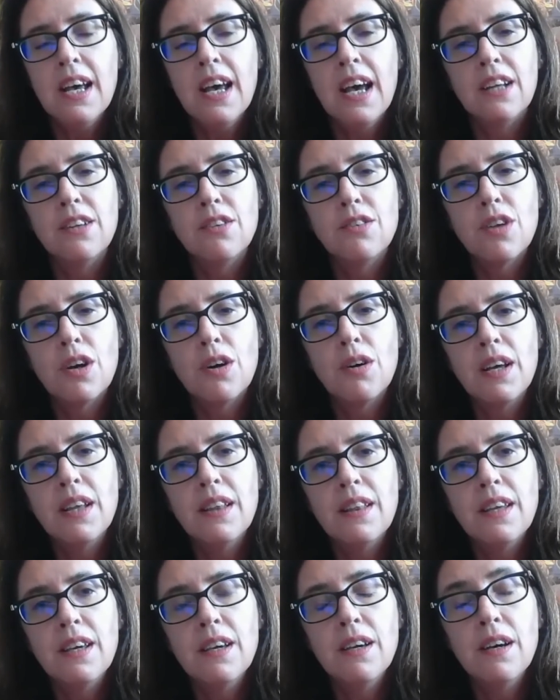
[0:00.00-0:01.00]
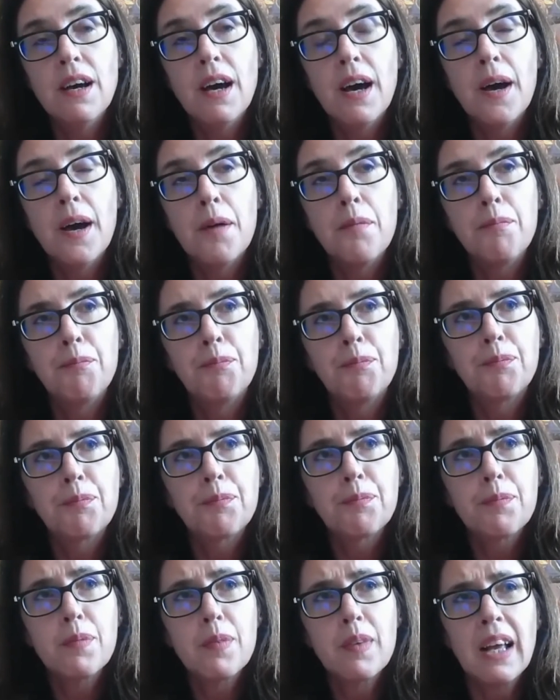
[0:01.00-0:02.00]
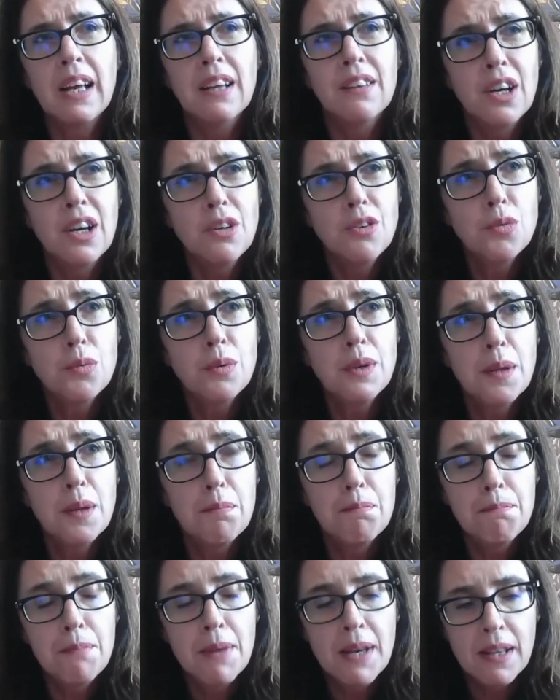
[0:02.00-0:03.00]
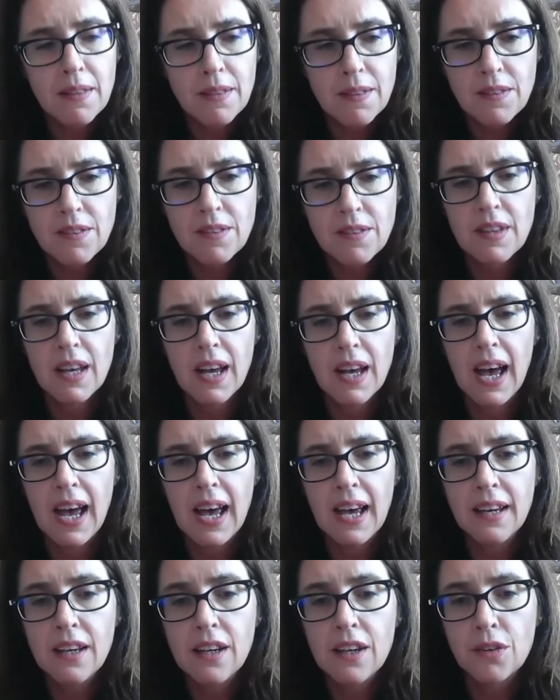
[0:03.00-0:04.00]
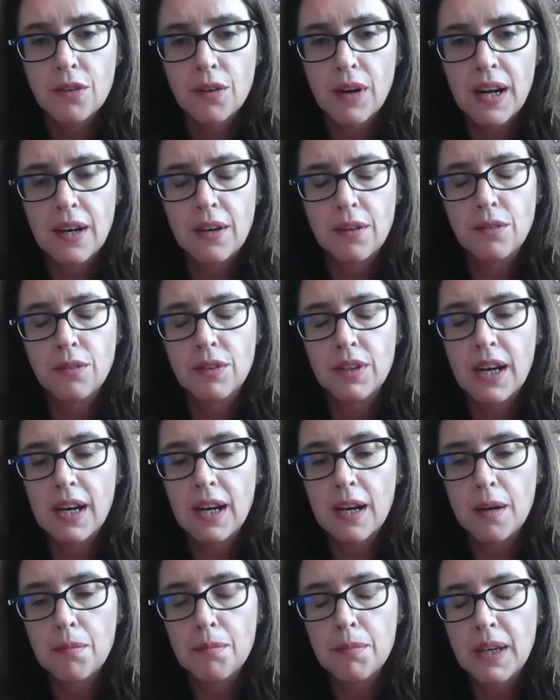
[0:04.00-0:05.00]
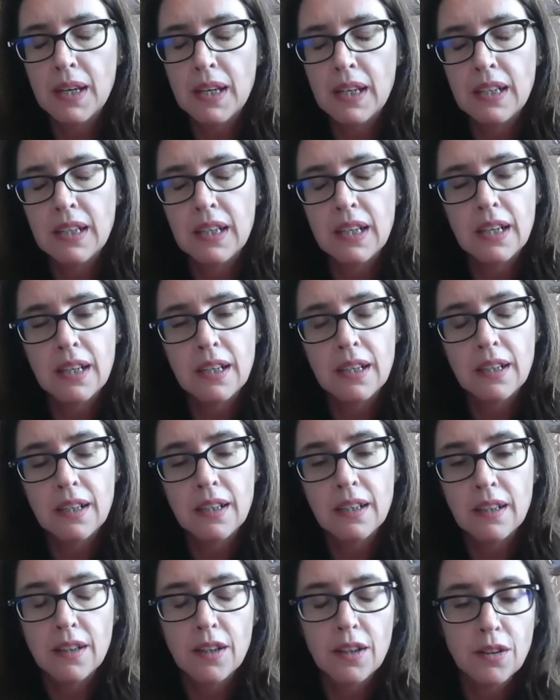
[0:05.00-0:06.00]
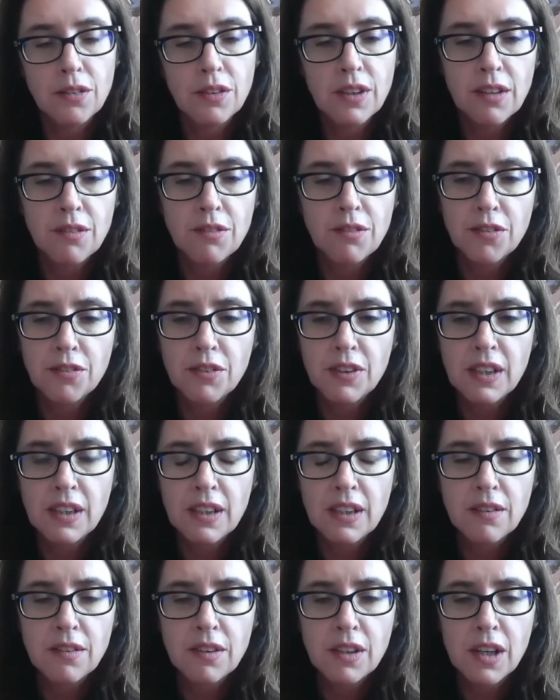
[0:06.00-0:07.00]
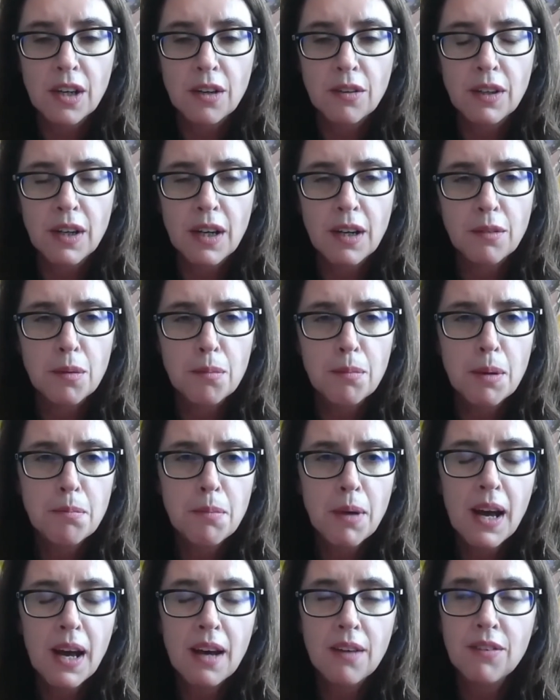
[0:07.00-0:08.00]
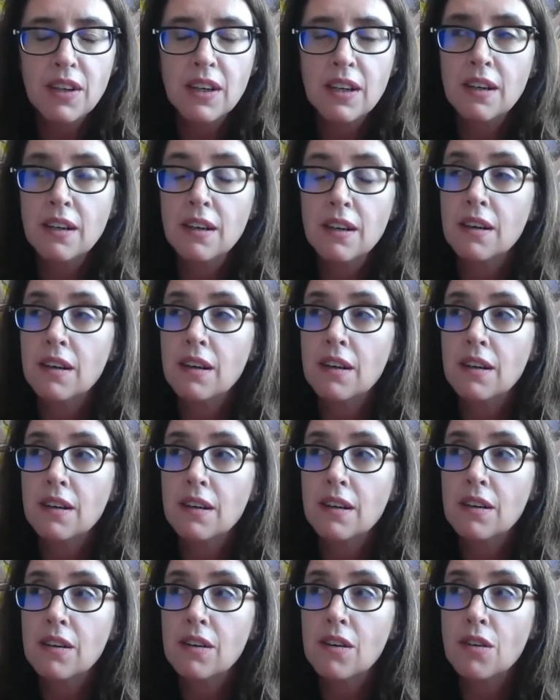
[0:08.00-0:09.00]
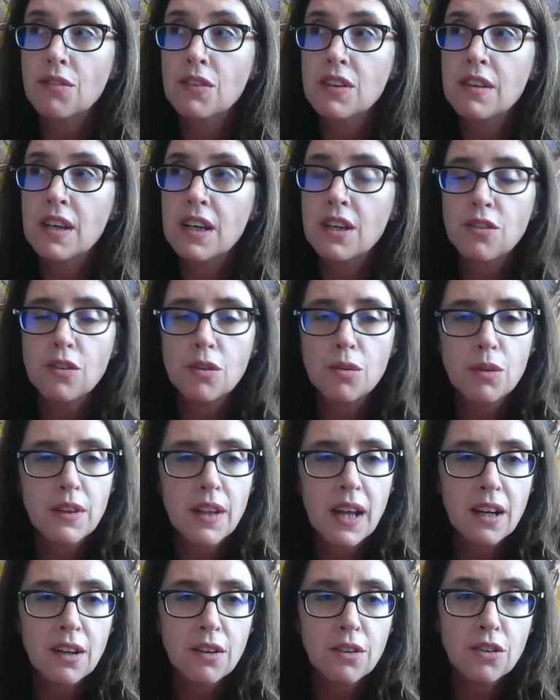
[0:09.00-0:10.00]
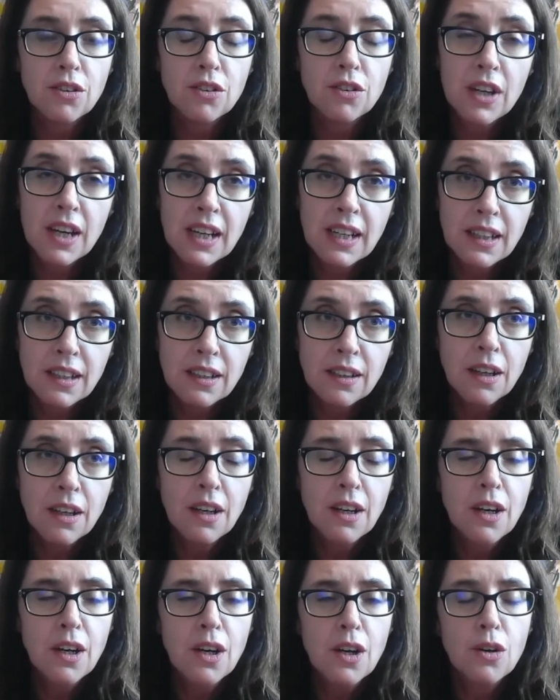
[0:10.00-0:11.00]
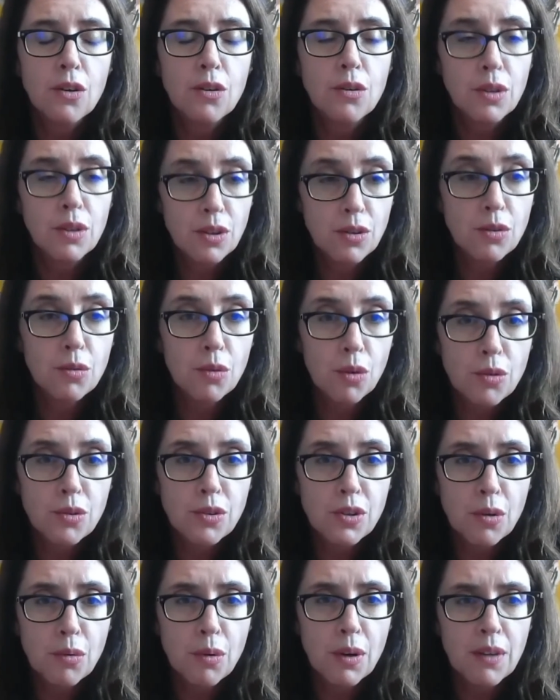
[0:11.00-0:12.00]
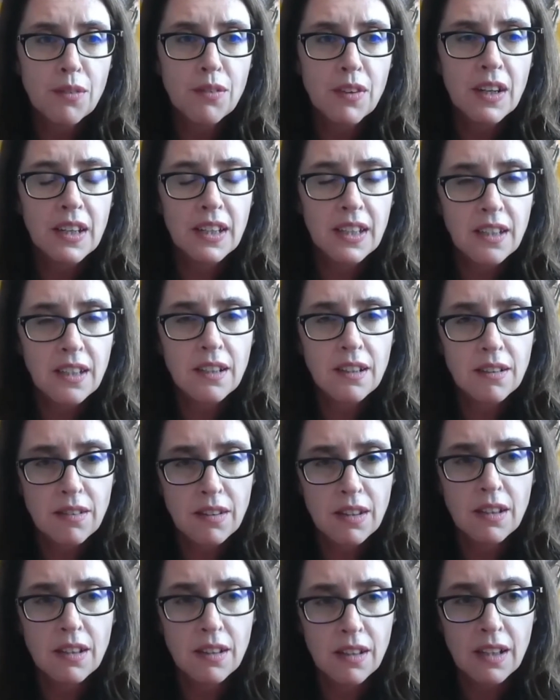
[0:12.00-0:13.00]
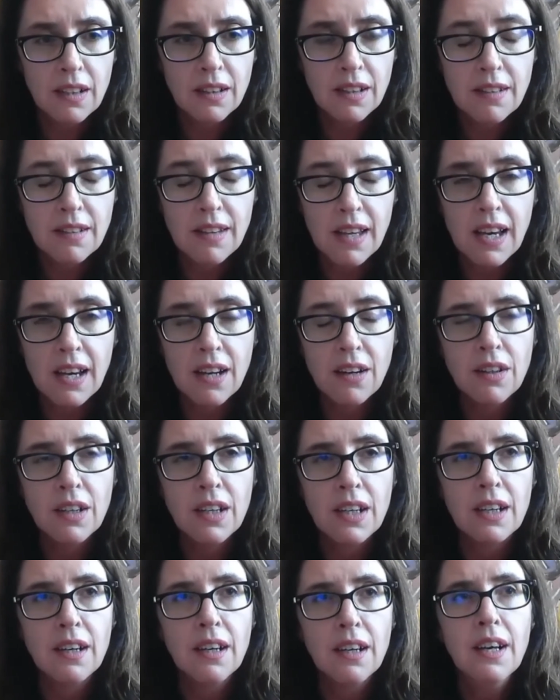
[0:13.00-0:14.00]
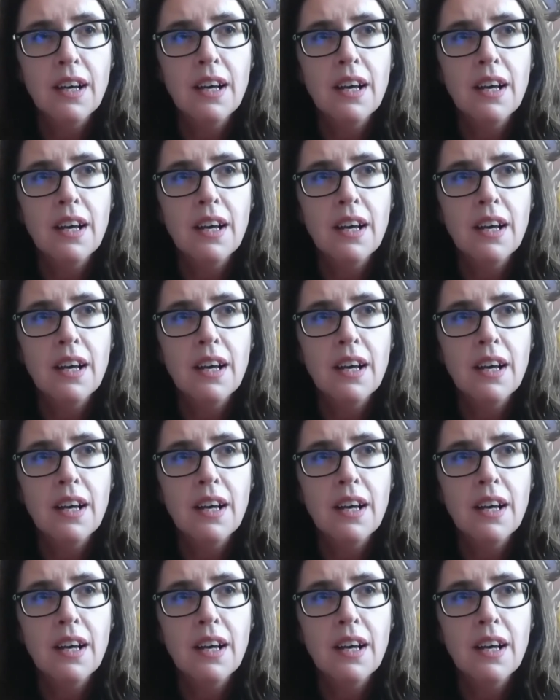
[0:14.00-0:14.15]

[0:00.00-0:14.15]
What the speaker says: And so I think those were the myths hanging around in 10, 15 years ago. And I remember having a conversation with Andrew Channon, who is also one of the leaders in this area.